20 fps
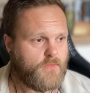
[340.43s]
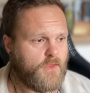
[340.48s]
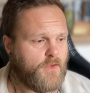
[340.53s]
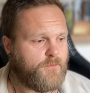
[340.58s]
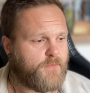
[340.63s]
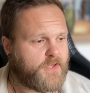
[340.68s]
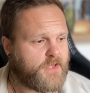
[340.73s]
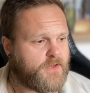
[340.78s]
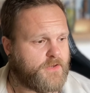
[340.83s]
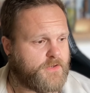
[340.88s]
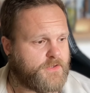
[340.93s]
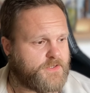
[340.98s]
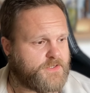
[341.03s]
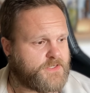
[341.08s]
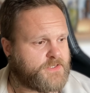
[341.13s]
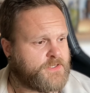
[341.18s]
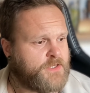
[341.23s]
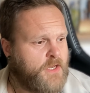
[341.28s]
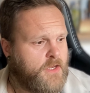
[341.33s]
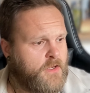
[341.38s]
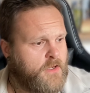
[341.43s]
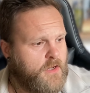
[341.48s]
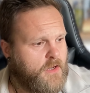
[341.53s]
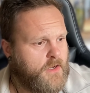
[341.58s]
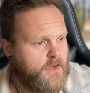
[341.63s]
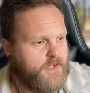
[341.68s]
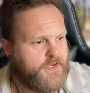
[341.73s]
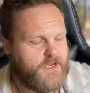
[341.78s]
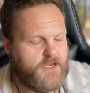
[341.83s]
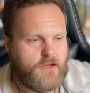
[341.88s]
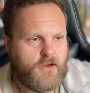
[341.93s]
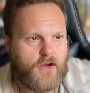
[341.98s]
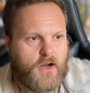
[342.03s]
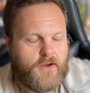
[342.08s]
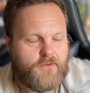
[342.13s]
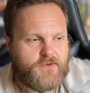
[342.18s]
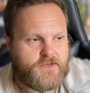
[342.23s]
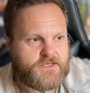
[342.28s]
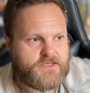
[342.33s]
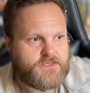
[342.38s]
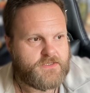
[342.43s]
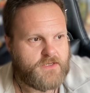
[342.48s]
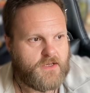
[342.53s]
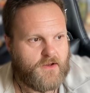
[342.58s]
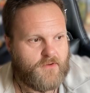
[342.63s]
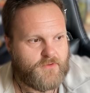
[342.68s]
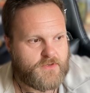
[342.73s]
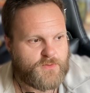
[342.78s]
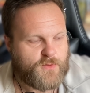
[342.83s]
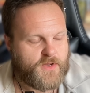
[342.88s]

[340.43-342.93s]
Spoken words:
because you know I was